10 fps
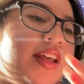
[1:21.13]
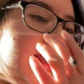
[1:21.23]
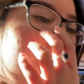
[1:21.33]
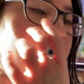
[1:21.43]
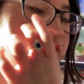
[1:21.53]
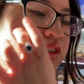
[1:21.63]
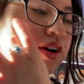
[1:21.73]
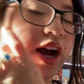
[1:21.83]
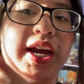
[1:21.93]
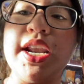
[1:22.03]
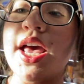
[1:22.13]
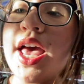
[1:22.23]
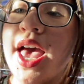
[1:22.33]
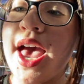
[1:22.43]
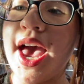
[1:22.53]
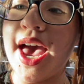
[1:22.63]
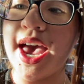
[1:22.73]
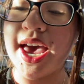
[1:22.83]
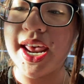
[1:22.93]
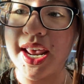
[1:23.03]
that I haven't tried,
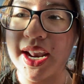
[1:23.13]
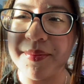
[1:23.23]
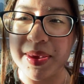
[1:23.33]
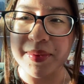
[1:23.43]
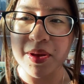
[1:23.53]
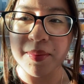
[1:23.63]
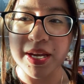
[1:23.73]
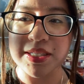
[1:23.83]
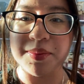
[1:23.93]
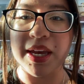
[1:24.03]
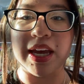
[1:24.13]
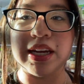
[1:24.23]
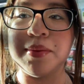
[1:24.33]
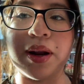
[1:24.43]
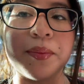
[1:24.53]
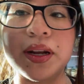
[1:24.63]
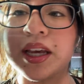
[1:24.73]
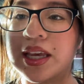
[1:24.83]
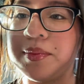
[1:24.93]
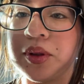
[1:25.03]
and maybe I'll buy some candy, but I'm gonna
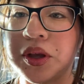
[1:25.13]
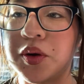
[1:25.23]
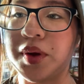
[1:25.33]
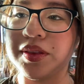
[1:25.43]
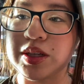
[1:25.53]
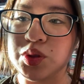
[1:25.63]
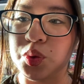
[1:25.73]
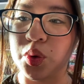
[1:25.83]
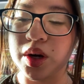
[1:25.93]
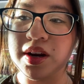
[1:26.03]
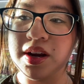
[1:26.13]
keep looking around the store